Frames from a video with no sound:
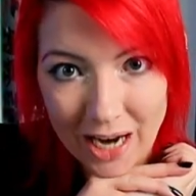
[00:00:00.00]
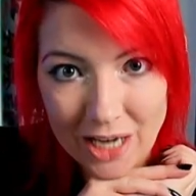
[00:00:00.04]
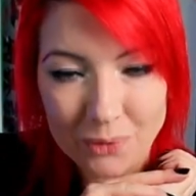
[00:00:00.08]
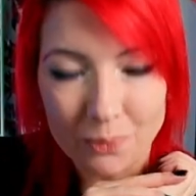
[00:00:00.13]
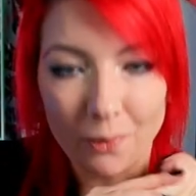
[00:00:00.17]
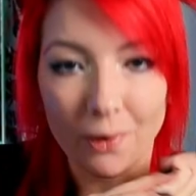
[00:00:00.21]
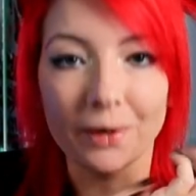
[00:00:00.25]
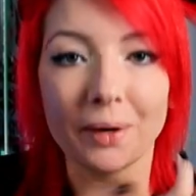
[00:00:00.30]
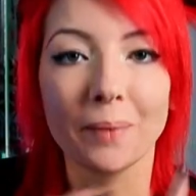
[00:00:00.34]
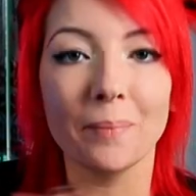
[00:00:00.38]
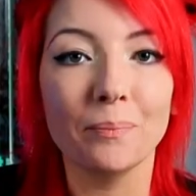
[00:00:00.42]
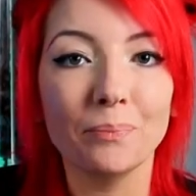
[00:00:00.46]

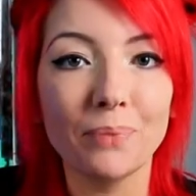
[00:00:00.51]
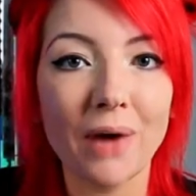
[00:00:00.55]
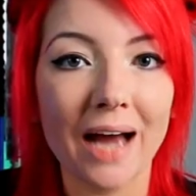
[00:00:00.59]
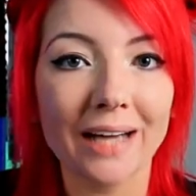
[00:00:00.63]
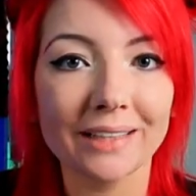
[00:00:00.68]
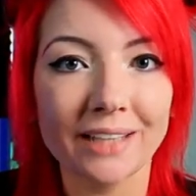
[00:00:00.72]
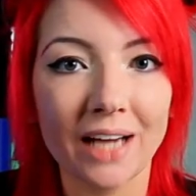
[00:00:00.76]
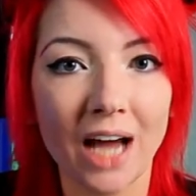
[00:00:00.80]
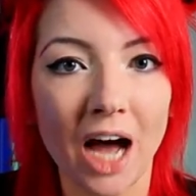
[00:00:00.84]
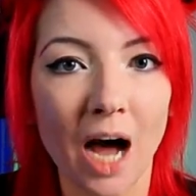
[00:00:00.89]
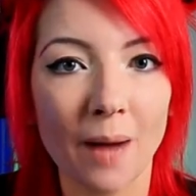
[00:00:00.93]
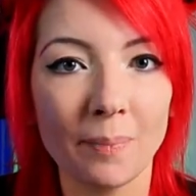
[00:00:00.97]
guys? Welcome
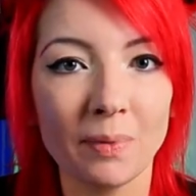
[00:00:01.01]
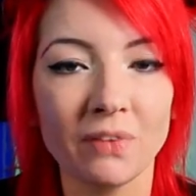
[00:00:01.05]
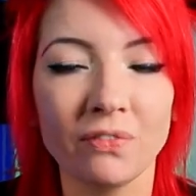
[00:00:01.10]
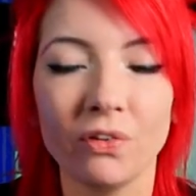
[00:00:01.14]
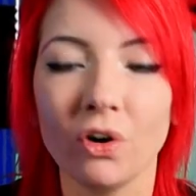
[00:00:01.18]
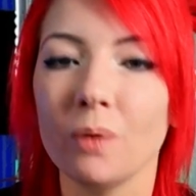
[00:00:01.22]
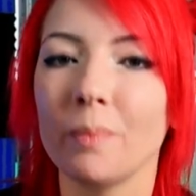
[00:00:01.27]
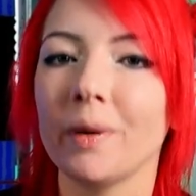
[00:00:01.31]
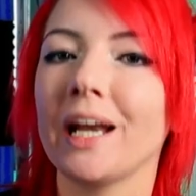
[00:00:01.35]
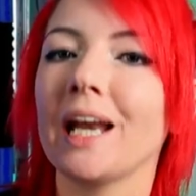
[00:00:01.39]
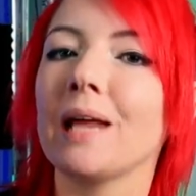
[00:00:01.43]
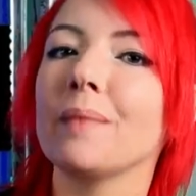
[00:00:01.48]
back to
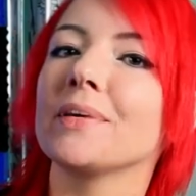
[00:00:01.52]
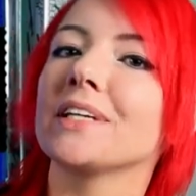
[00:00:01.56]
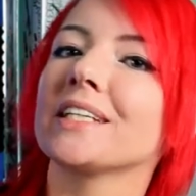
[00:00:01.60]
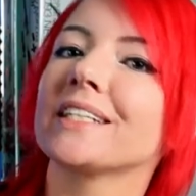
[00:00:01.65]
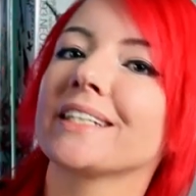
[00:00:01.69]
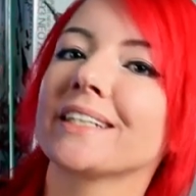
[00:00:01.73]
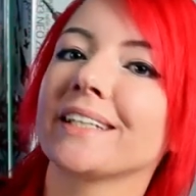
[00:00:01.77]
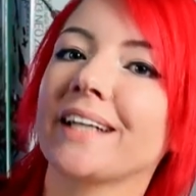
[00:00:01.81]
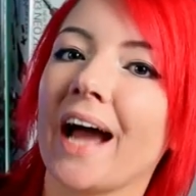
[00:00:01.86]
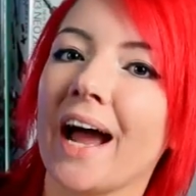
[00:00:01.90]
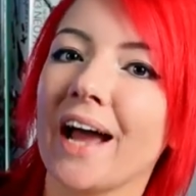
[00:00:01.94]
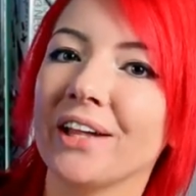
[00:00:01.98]
HobbyVolt. My name
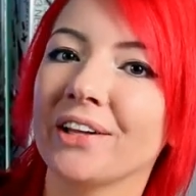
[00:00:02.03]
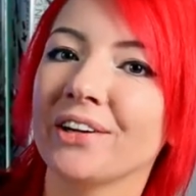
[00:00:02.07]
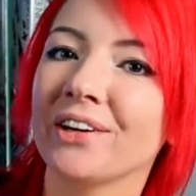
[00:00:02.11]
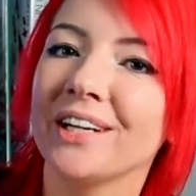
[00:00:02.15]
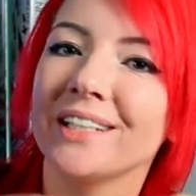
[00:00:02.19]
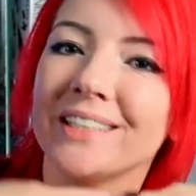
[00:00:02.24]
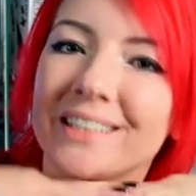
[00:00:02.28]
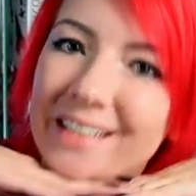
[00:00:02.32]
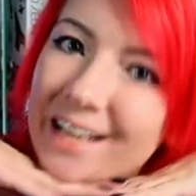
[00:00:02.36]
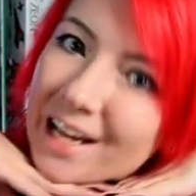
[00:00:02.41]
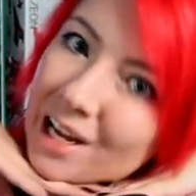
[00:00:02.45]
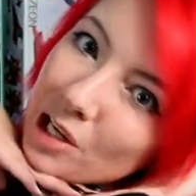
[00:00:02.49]
is
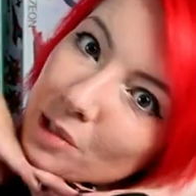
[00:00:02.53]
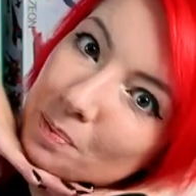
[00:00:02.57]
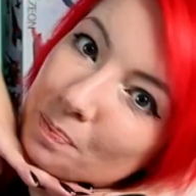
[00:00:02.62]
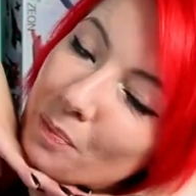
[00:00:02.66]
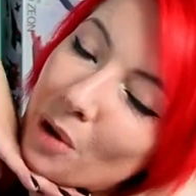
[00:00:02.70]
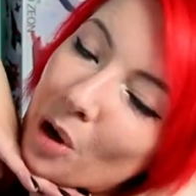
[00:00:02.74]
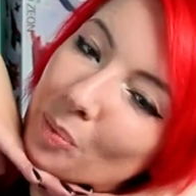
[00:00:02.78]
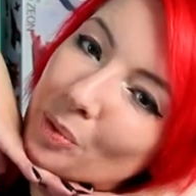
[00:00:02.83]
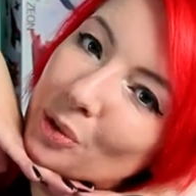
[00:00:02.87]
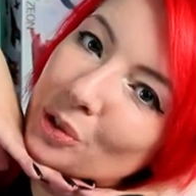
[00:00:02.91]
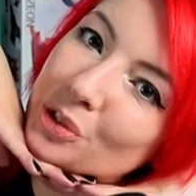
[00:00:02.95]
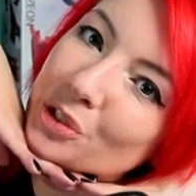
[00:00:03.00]
Skylar, and today is
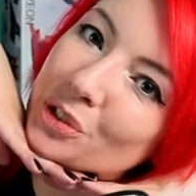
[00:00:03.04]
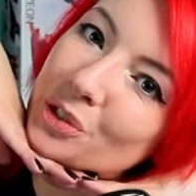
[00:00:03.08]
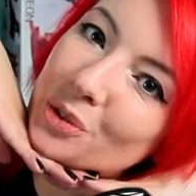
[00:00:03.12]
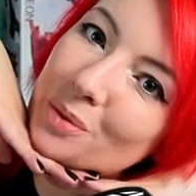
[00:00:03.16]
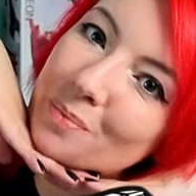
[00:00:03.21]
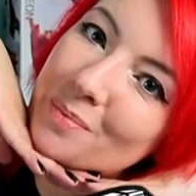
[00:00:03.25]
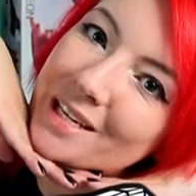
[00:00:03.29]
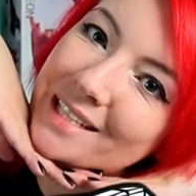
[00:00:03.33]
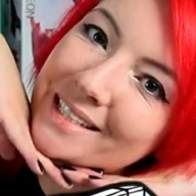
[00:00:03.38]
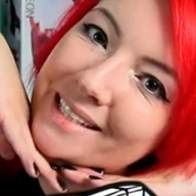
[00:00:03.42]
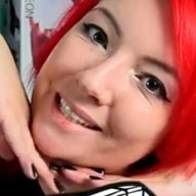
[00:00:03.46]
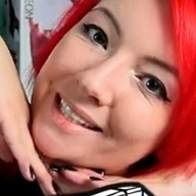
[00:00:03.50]
Mobile
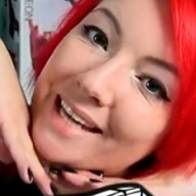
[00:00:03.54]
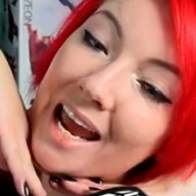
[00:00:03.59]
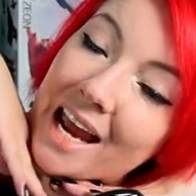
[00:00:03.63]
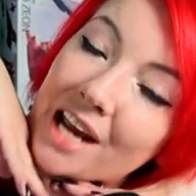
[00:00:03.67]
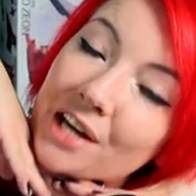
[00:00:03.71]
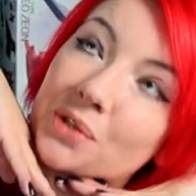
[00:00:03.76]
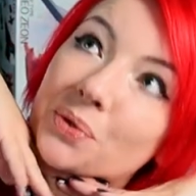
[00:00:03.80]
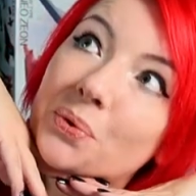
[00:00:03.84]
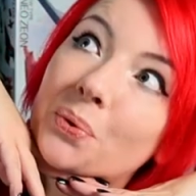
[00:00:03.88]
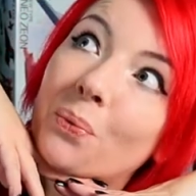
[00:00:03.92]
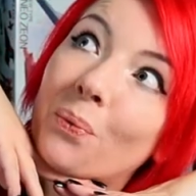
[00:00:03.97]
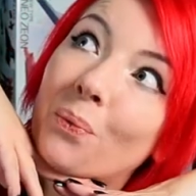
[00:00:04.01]
Suit Miss
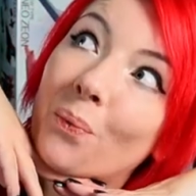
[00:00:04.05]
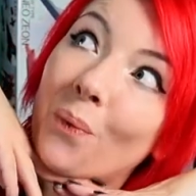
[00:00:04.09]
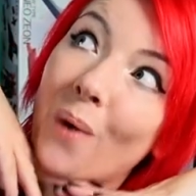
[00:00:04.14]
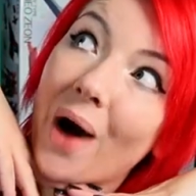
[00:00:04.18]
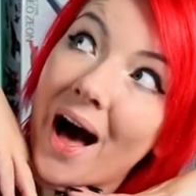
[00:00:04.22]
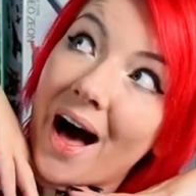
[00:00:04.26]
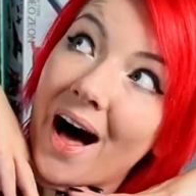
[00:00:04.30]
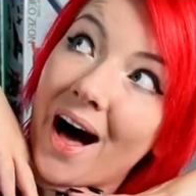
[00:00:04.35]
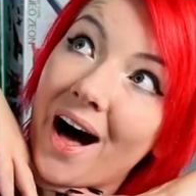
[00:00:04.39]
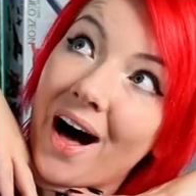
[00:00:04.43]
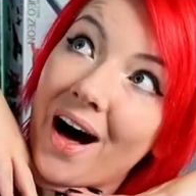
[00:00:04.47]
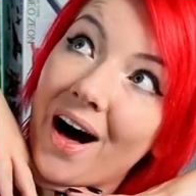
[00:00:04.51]
Day
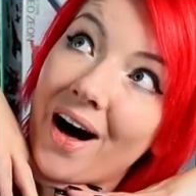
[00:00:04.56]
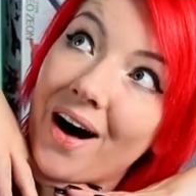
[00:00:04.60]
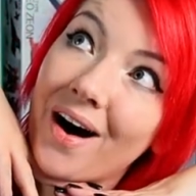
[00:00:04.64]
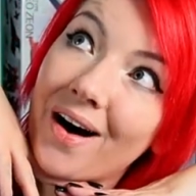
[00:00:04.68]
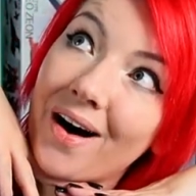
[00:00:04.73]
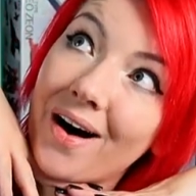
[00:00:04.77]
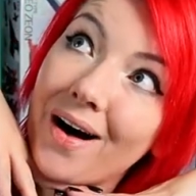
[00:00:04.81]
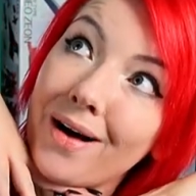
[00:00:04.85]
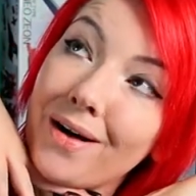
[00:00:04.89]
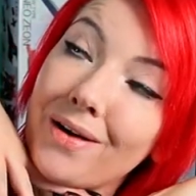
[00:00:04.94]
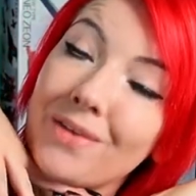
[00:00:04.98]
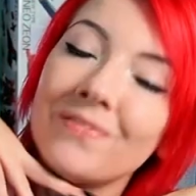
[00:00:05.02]

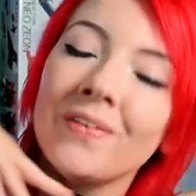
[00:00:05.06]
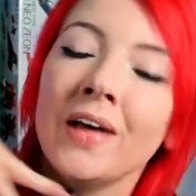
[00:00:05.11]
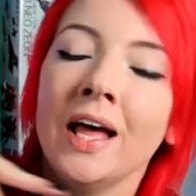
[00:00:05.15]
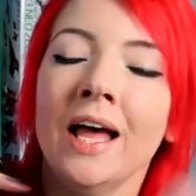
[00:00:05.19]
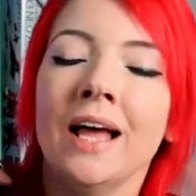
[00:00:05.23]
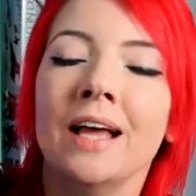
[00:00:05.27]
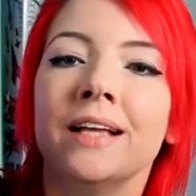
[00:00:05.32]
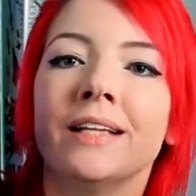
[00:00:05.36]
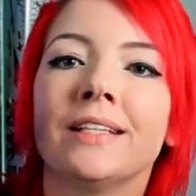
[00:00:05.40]
12.